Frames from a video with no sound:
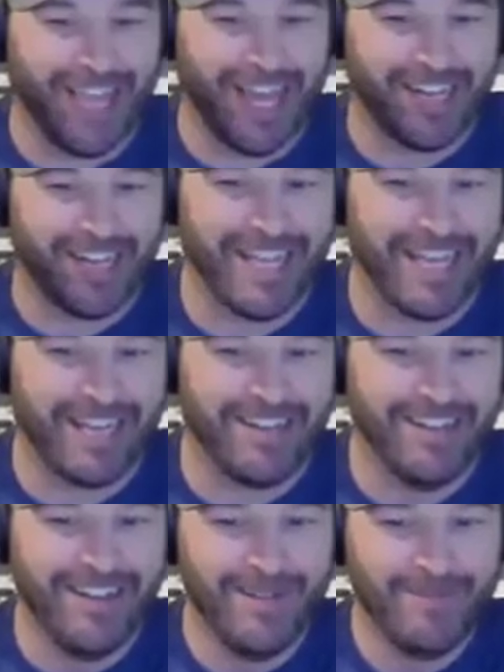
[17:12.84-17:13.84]
of said
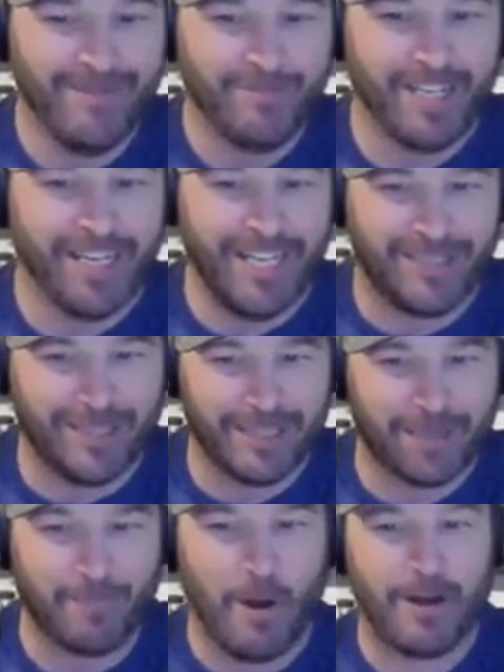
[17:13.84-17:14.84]
did he
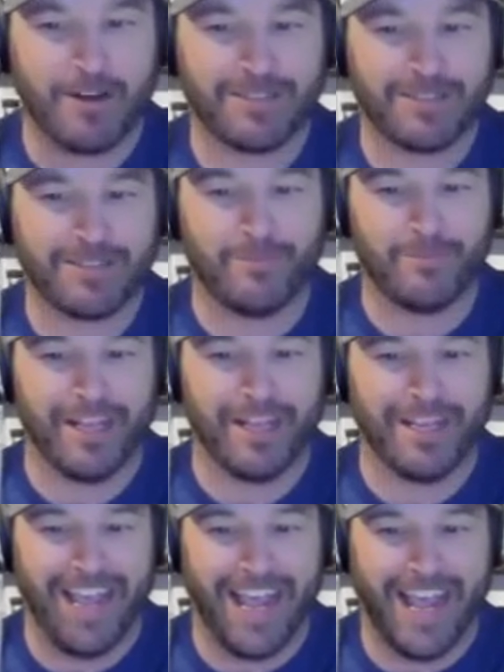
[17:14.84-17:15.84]
just spark
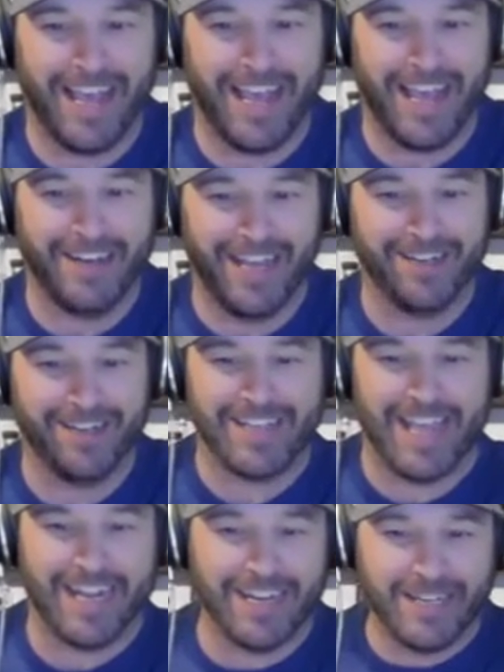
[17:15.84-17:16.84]
something and and is
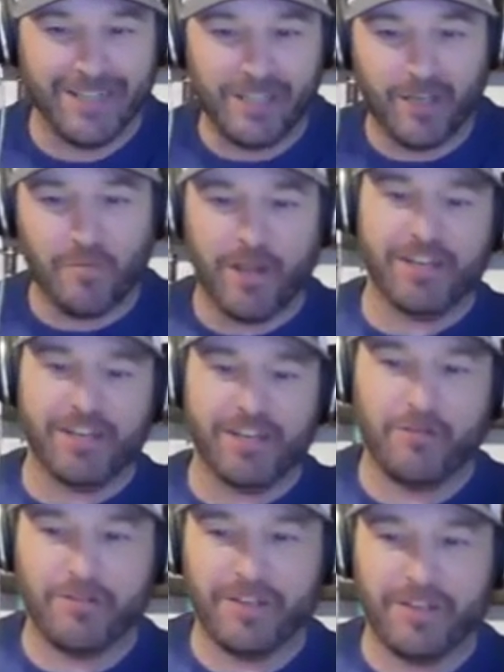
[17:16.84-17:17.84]
that an
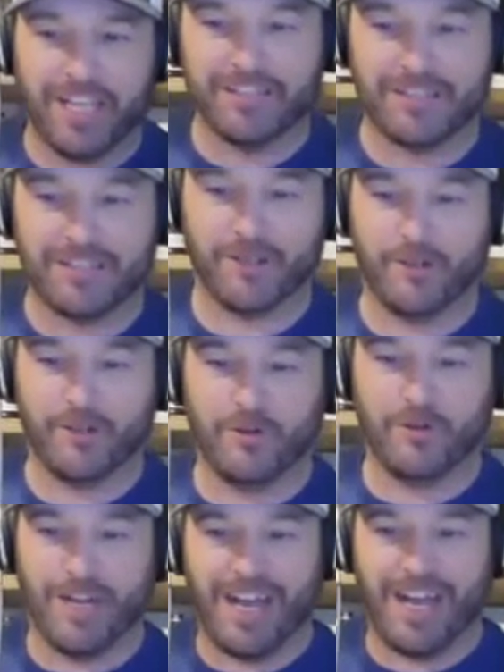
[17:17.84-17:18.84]
innuendo
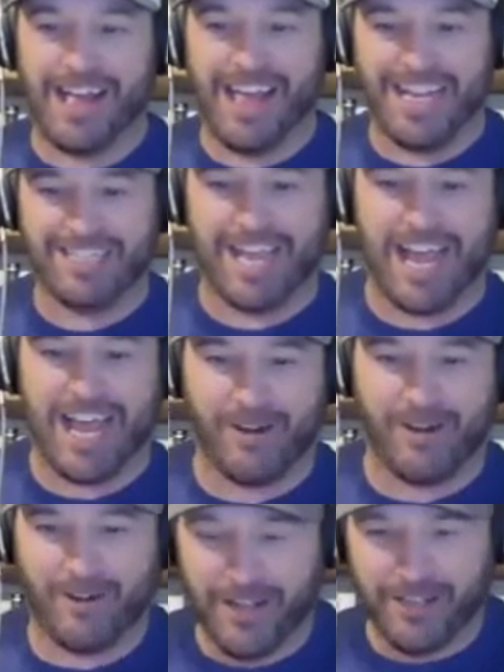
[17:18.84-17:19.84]
into uh, hey
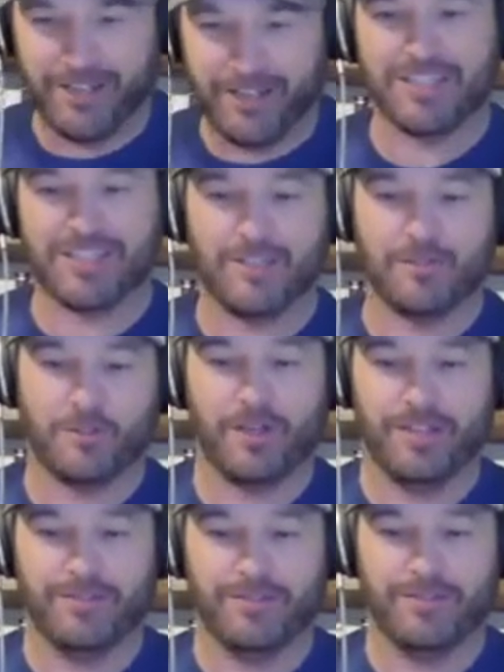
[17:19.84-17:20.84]
tiger you can still do
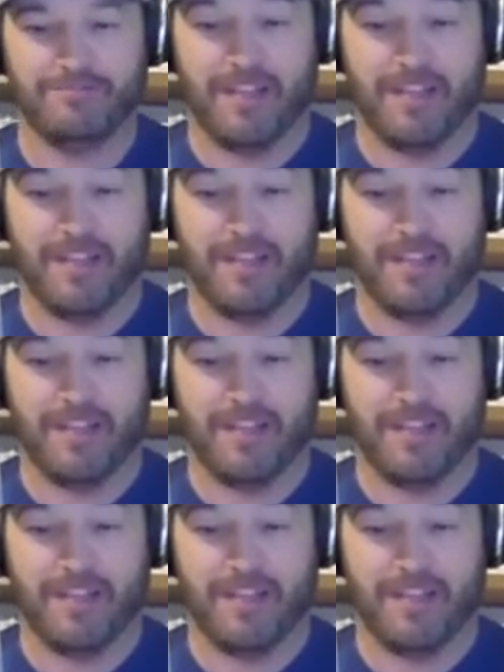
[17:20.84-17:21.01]
it i,